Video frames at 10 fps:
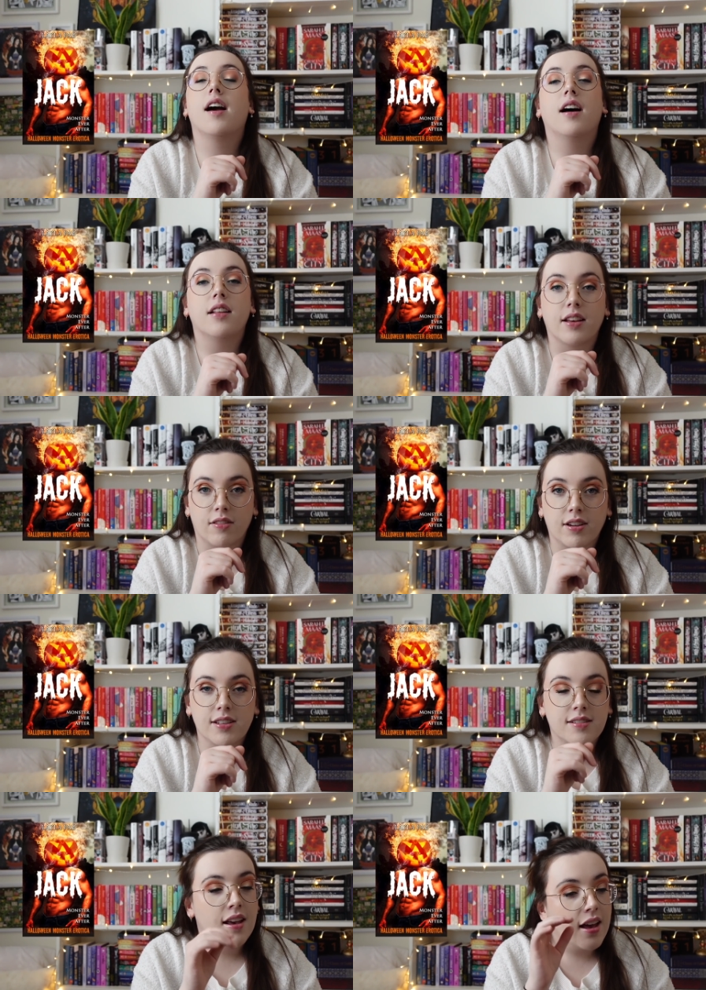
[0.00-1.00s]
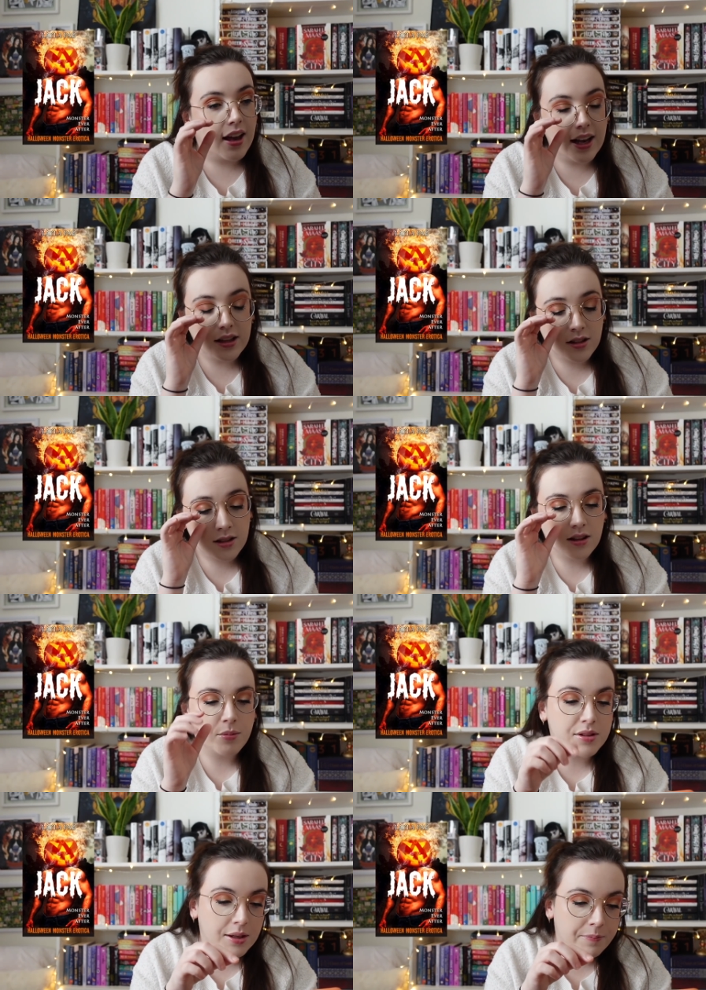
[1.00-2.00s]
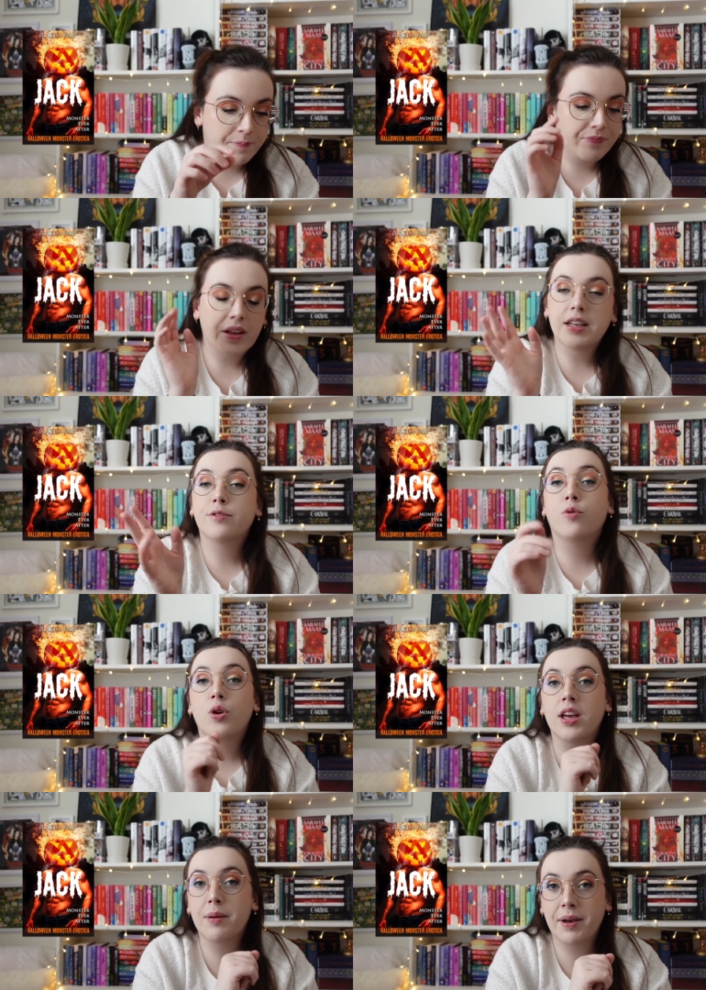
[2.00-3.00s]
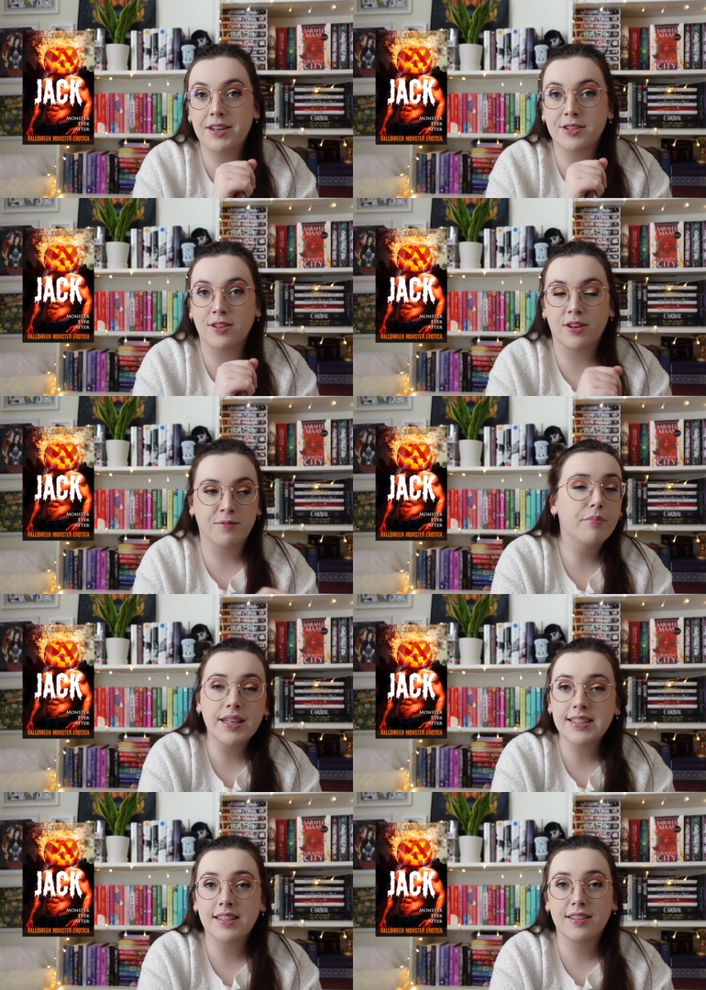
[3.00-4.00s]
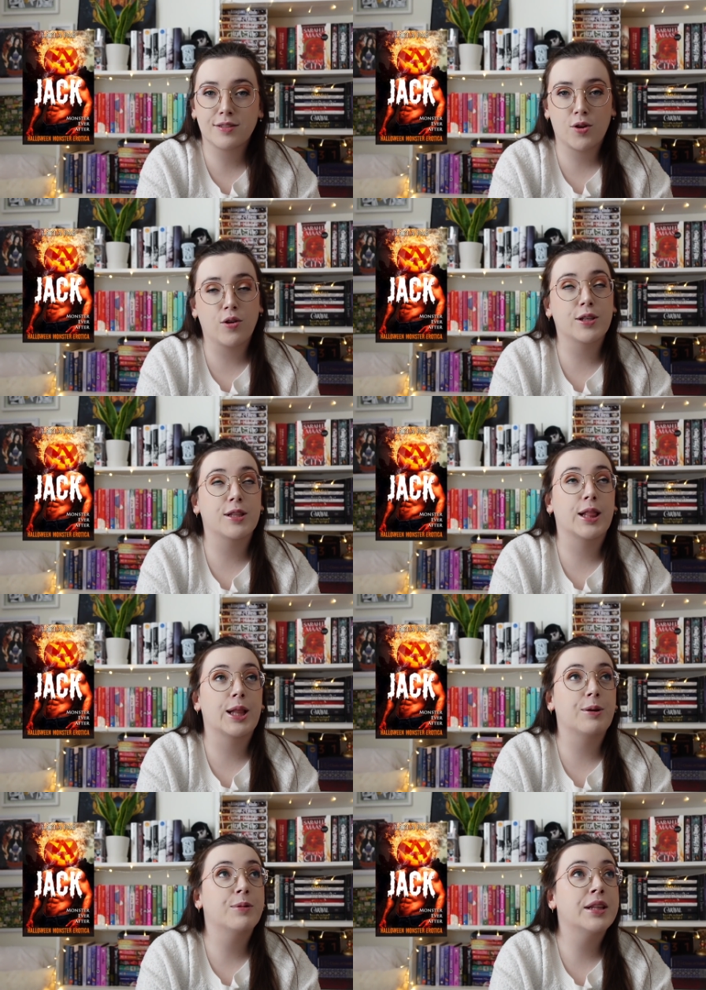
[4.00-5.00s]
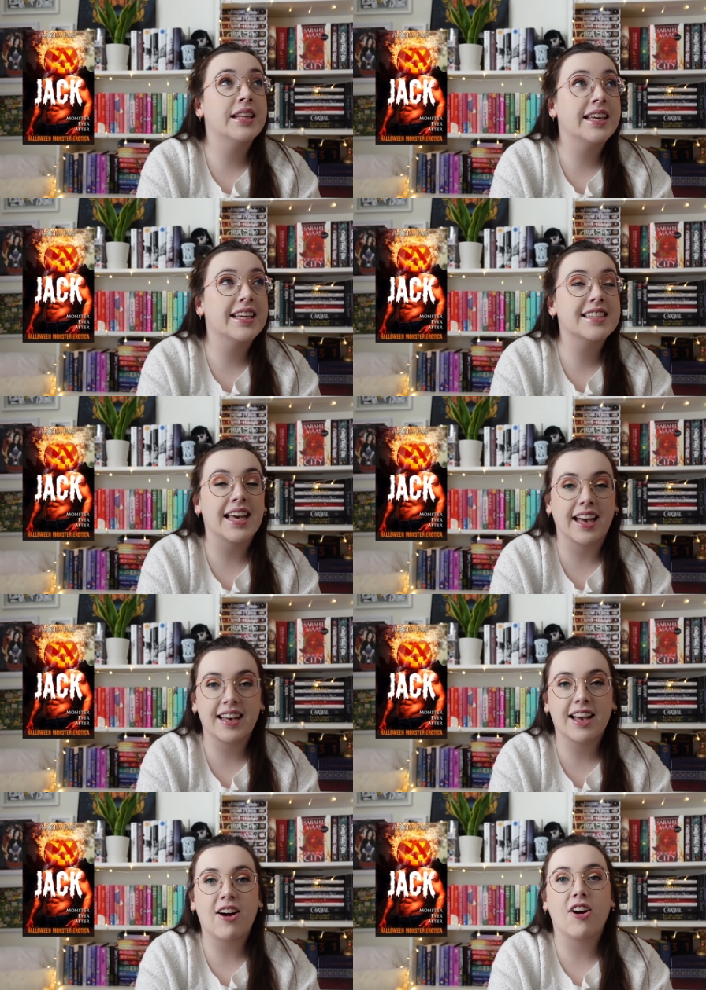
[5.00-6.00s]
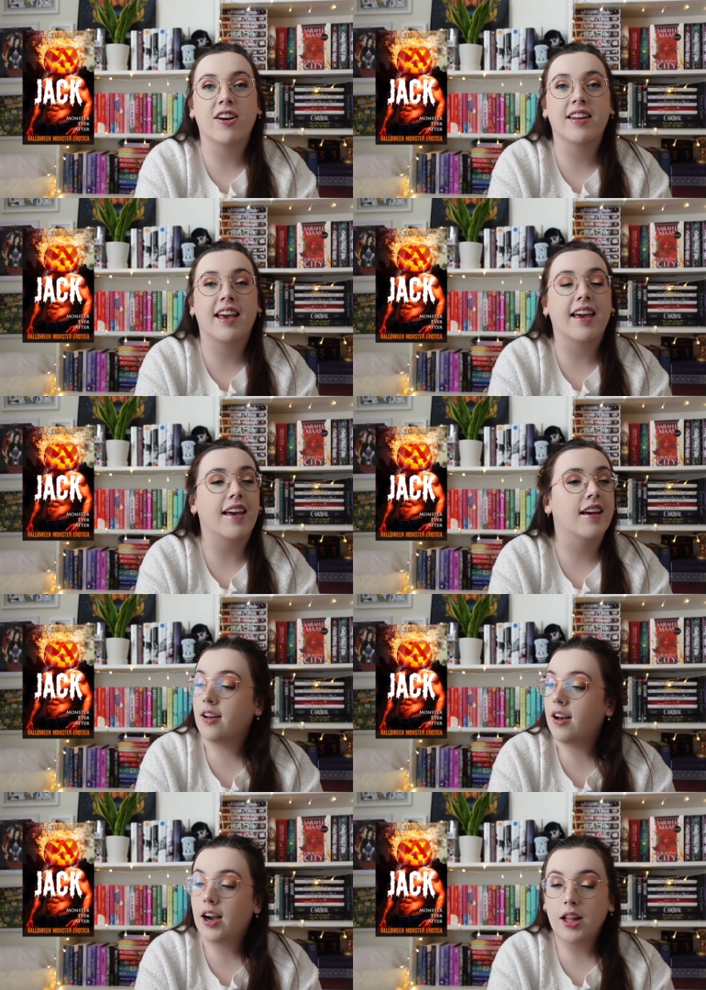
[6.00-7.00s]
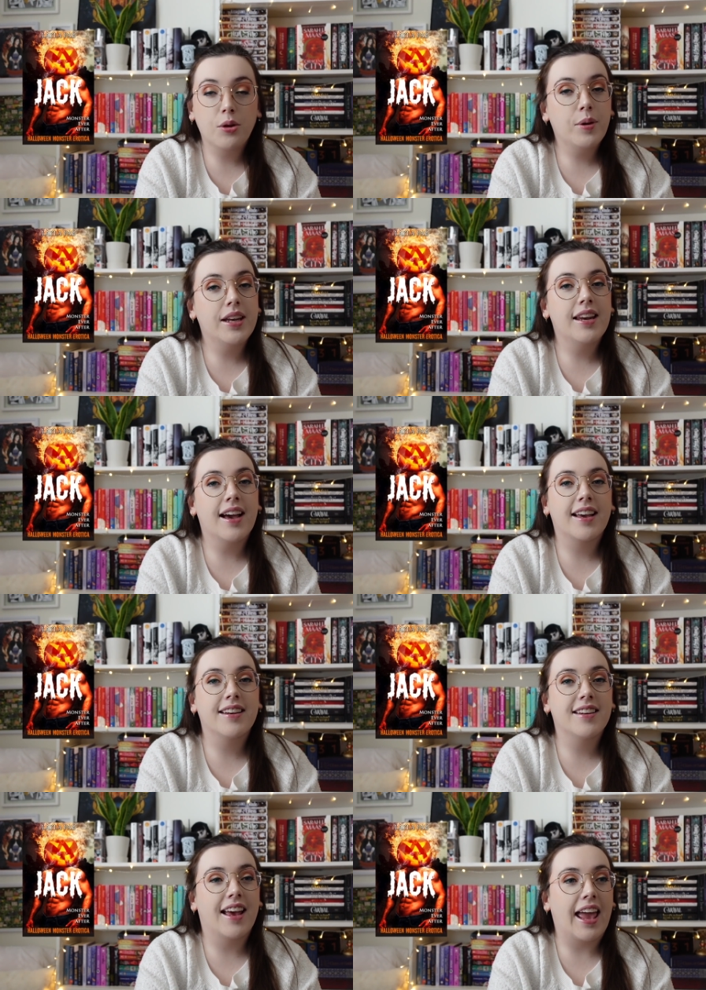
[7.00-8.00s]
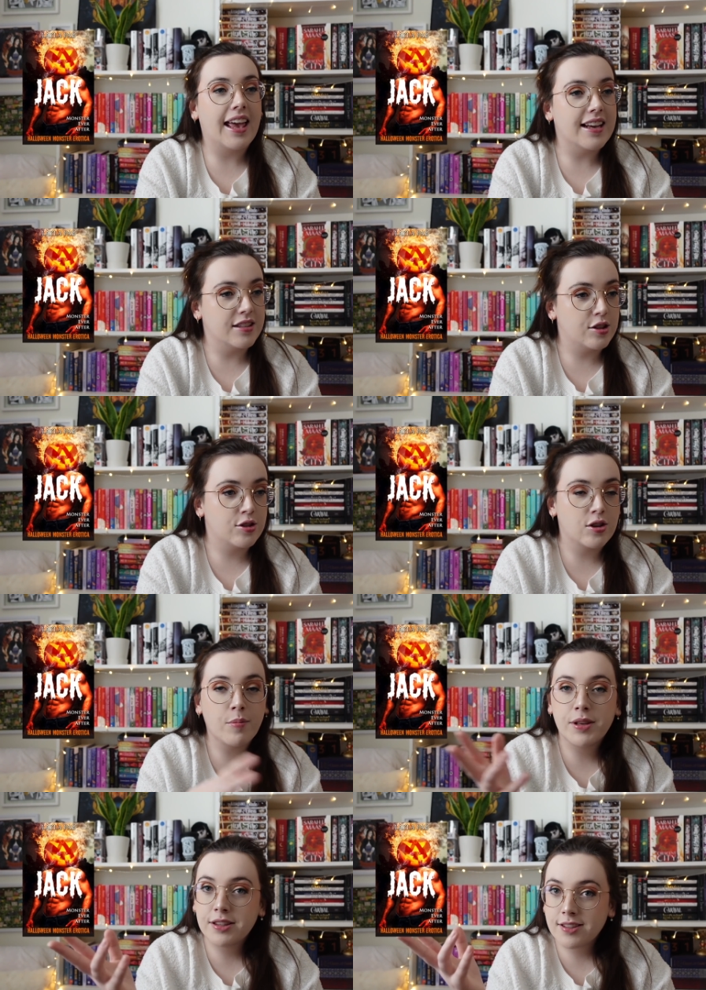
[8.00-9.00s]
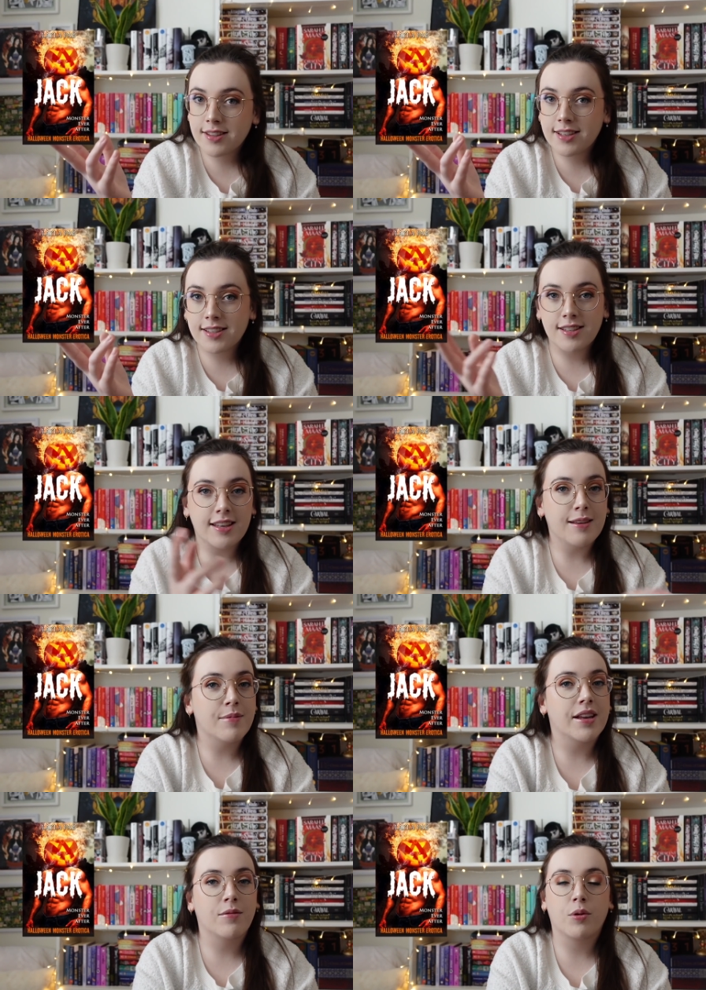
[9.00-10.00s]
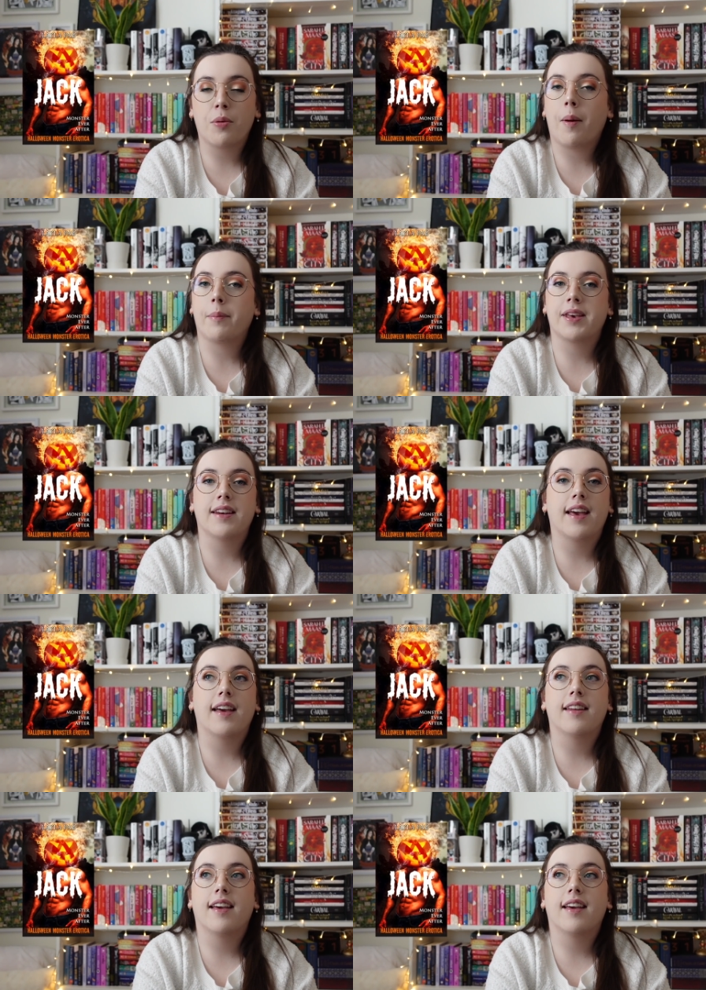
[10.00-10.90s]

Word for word: hilarious. It's, let me see, it's 48 pages long. Basically, this girl is lonely as heck on a Halloween night and summons this demon with a pumpkin head